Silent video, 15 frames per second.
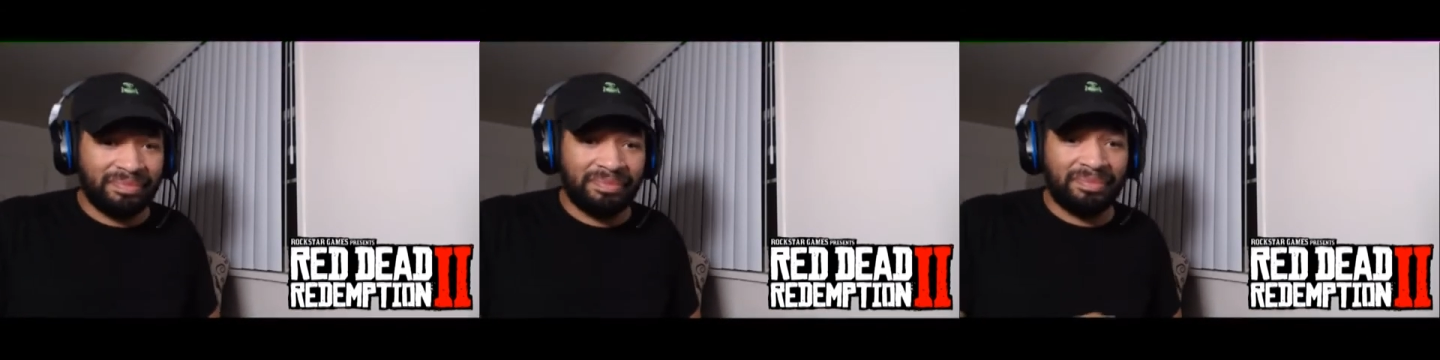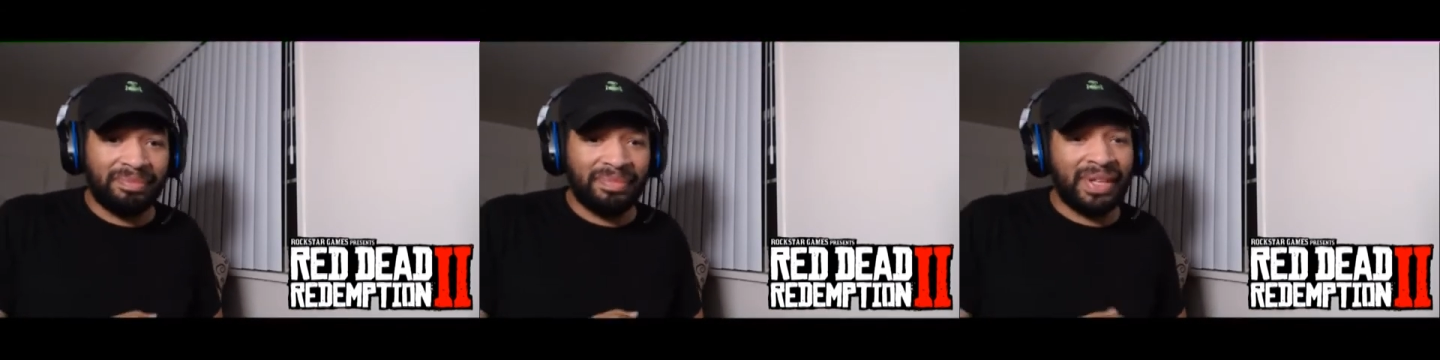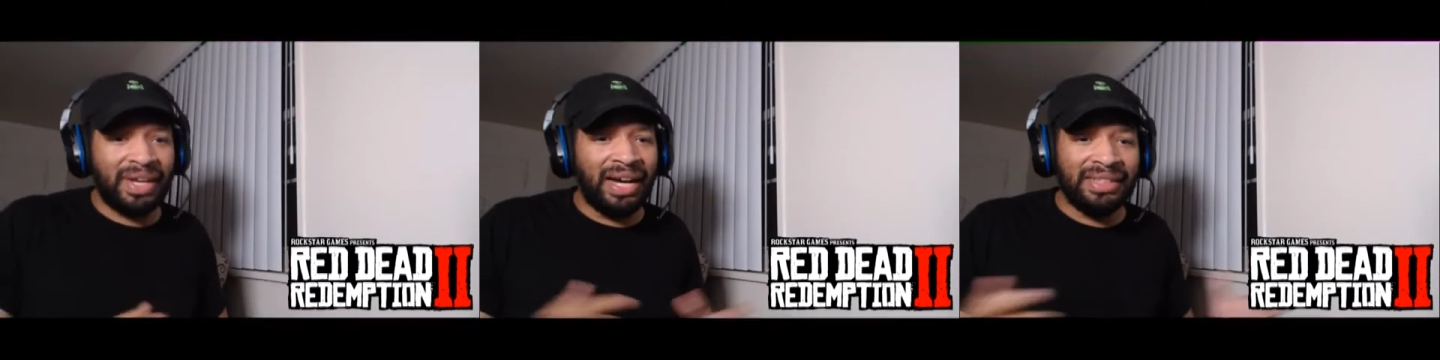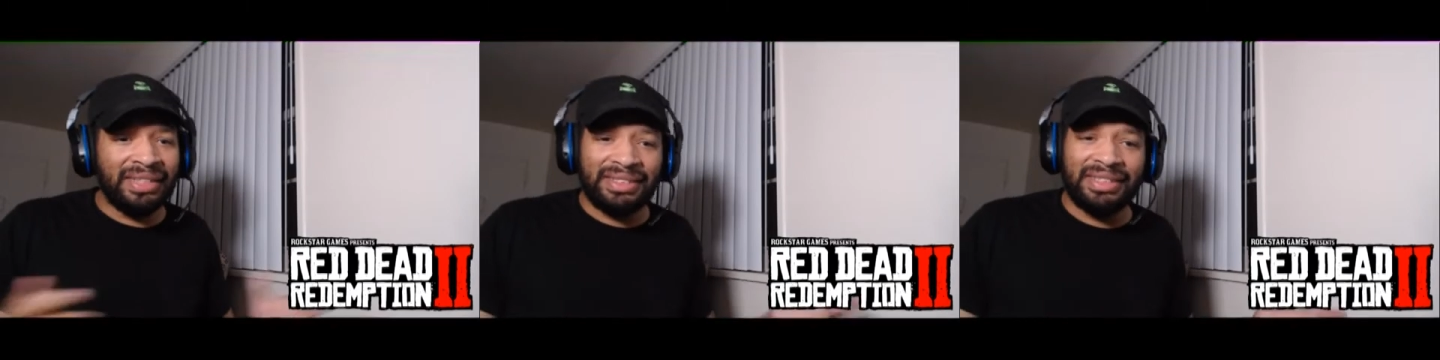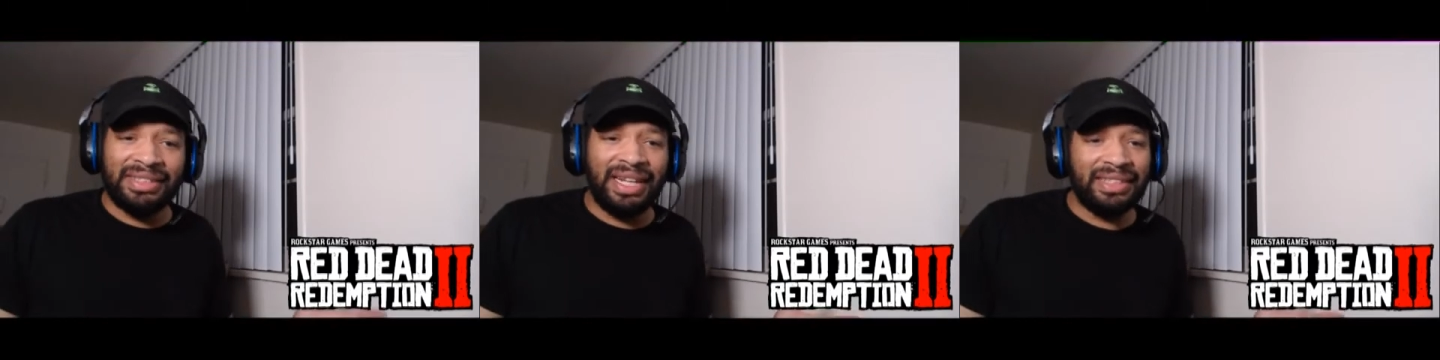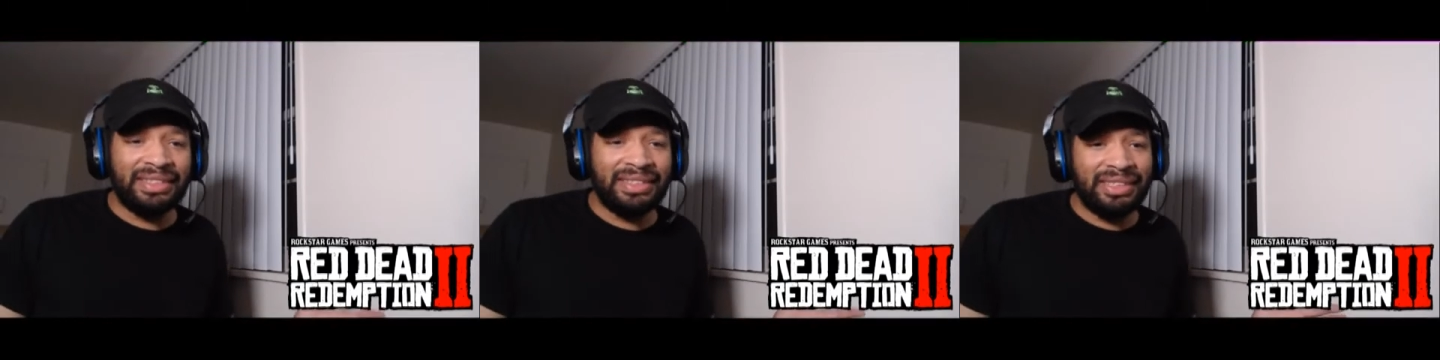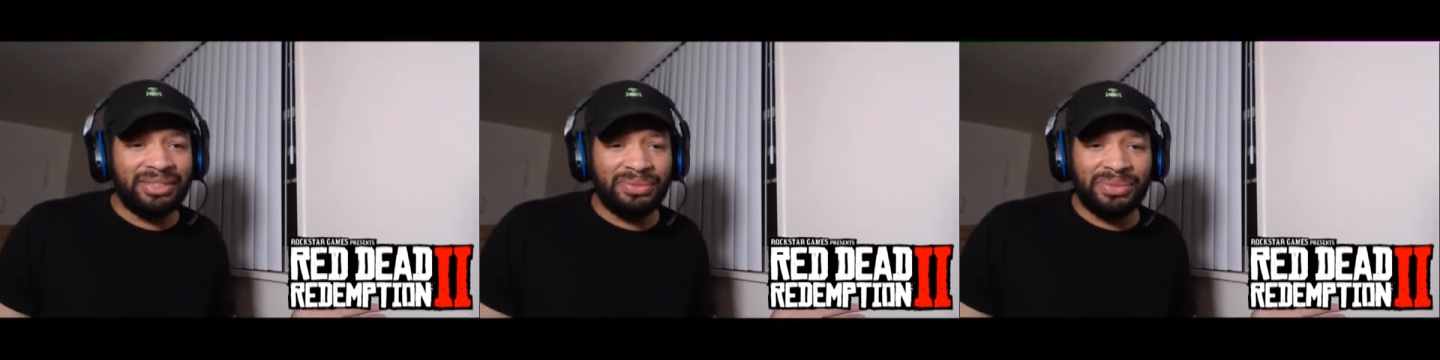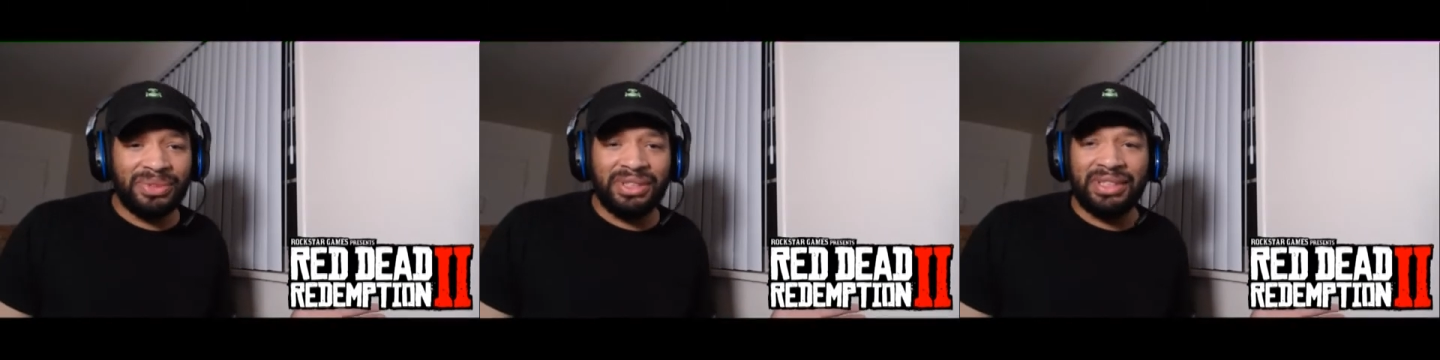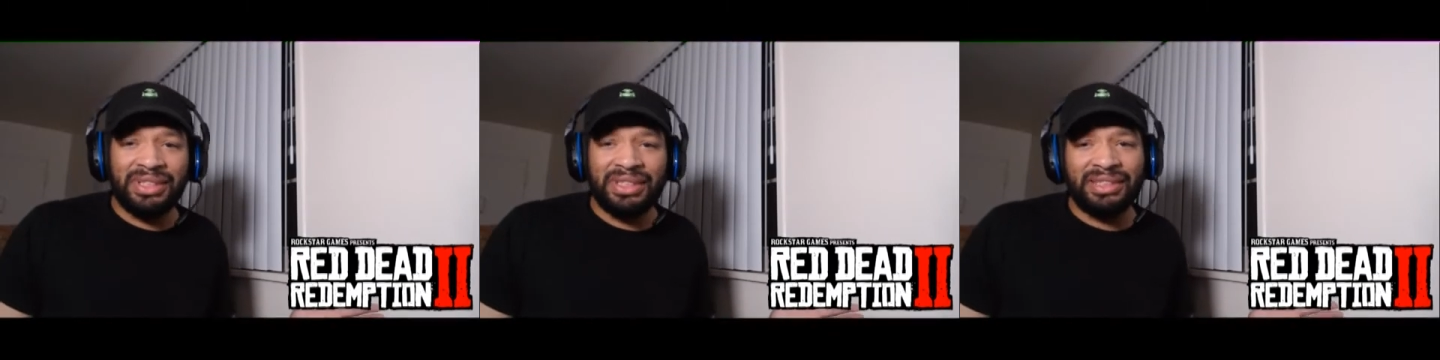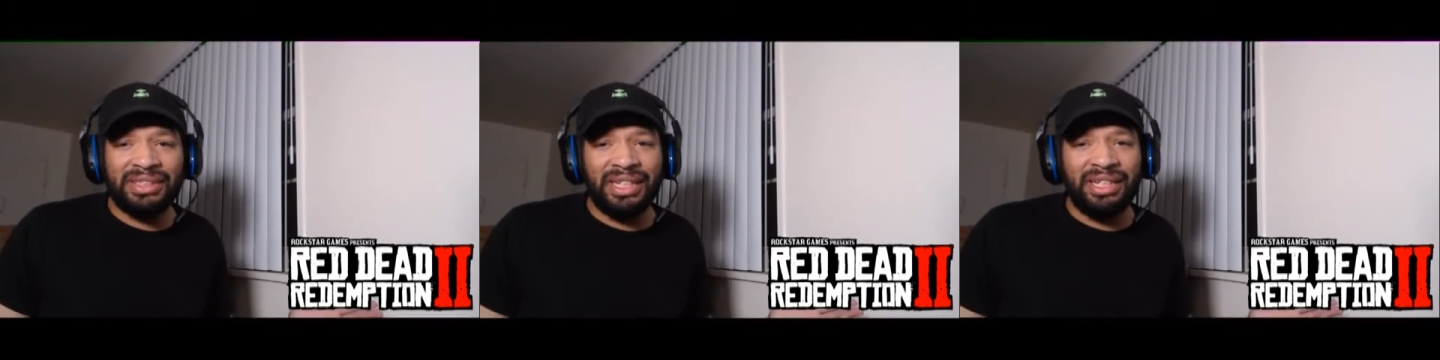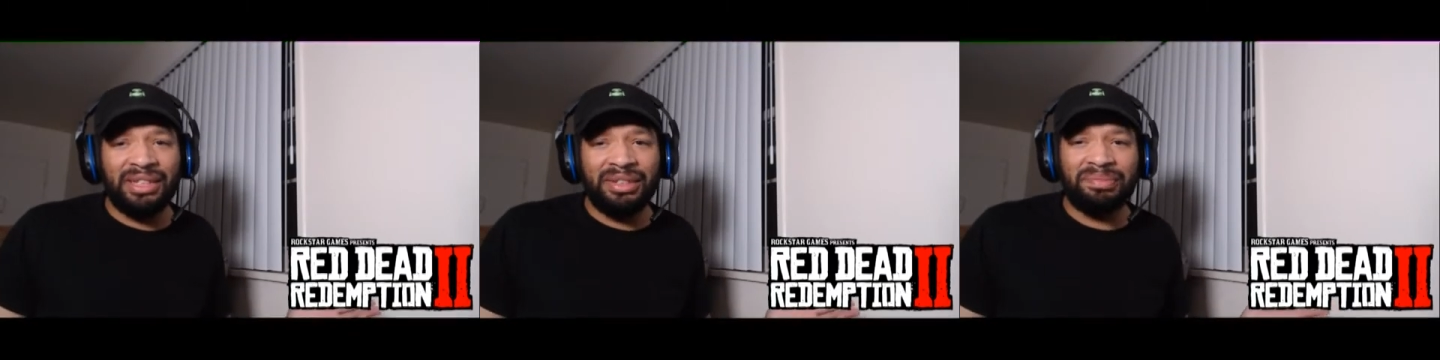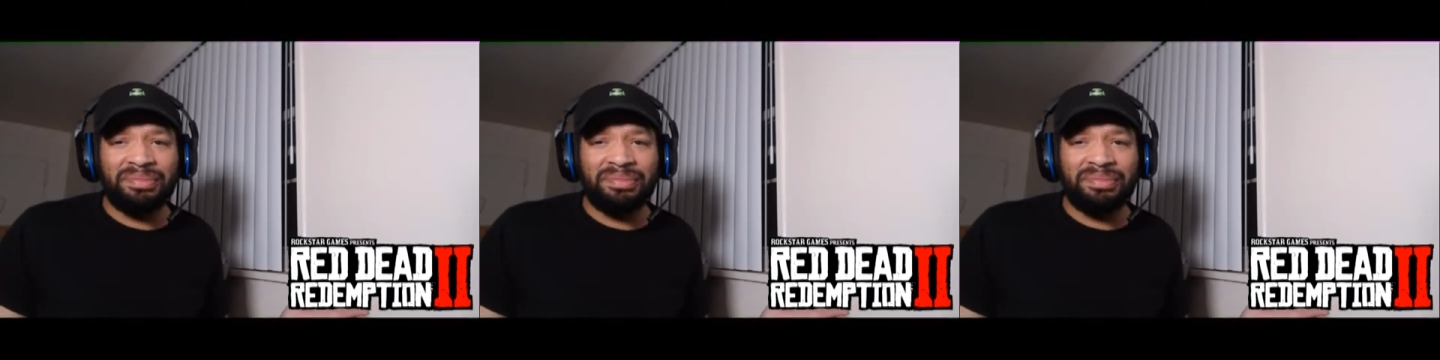honestly, that's just really the same.